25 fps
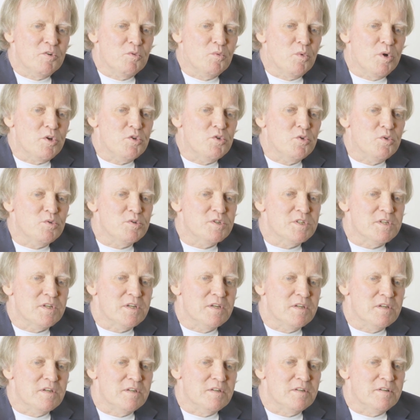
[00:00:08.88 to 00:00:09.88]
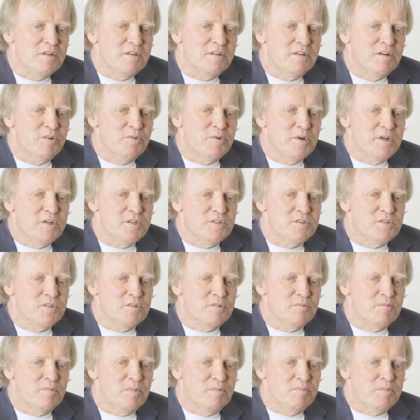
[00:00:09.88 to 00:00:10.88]
when you see Laurent
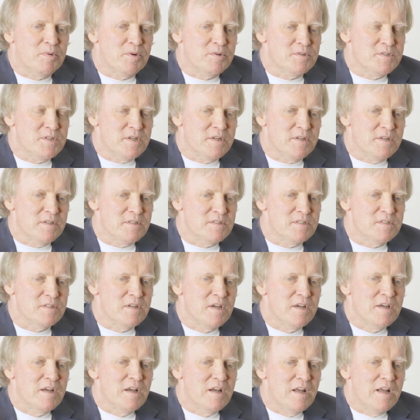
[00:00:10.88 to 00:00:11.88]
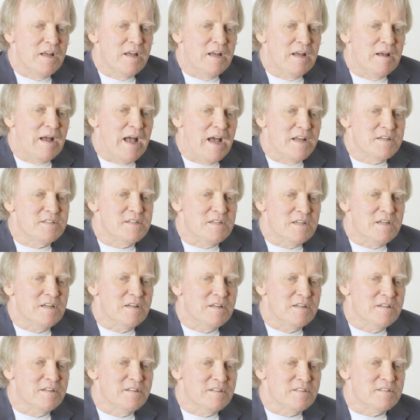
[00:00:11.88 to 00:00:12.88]
Pouzier's uh,
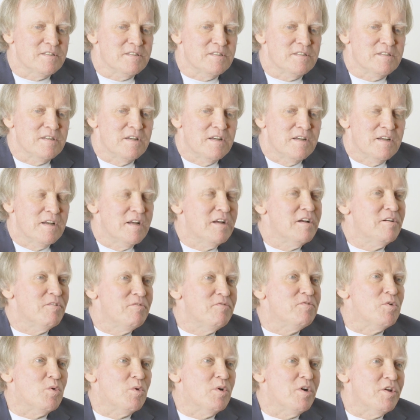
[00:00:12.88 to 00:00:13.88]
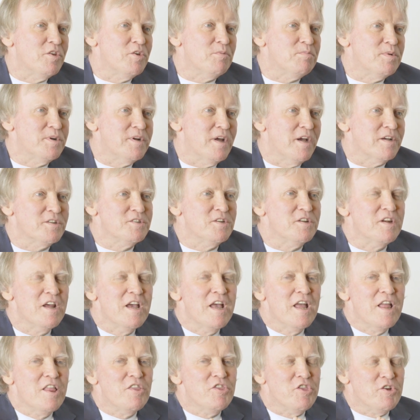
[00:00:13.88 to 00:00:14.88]
Anthelios four hundred protection,
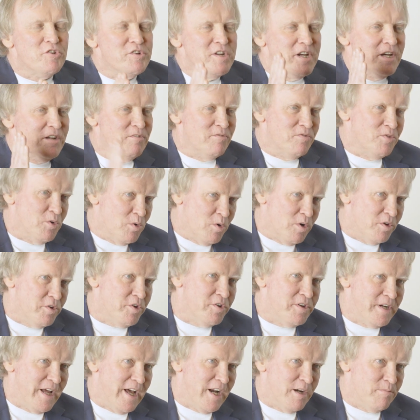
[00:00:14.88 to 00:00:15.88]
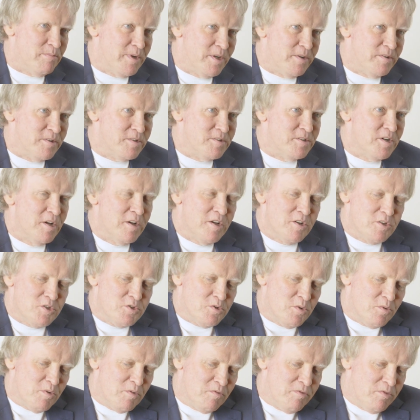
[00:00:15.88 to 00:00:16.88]
they're taking four hundred nanometers.
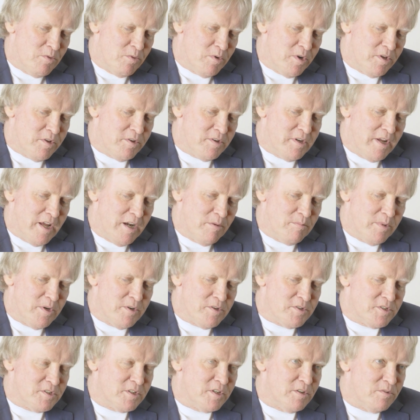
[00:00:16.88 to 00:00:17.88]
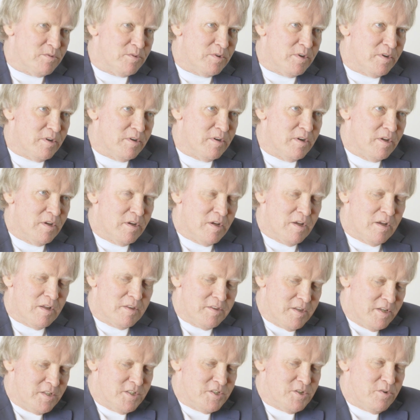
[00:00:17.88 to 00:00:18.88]
So four hundred nanometers can run
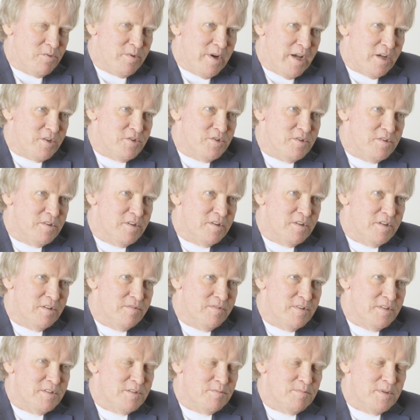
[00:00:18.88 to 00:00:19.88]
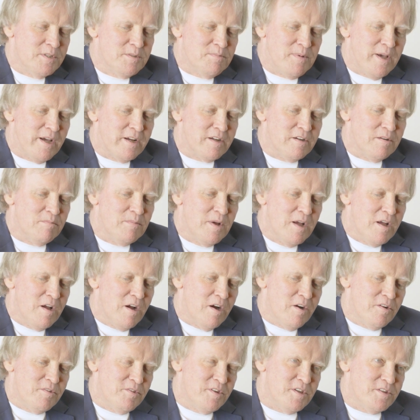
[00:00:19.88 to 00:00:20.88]
this direction into the visible spectrum
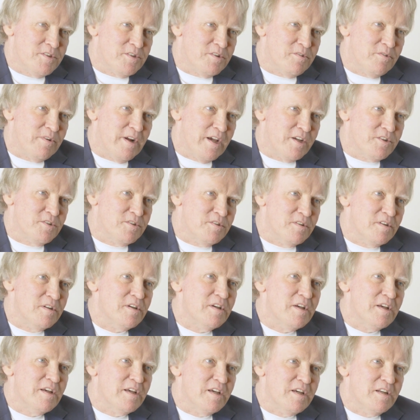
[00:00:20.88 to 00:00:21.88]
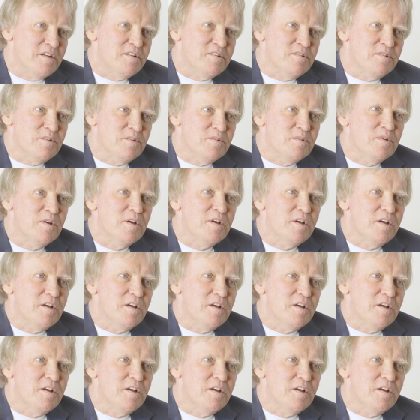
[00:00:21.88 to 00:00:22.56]
or this direction into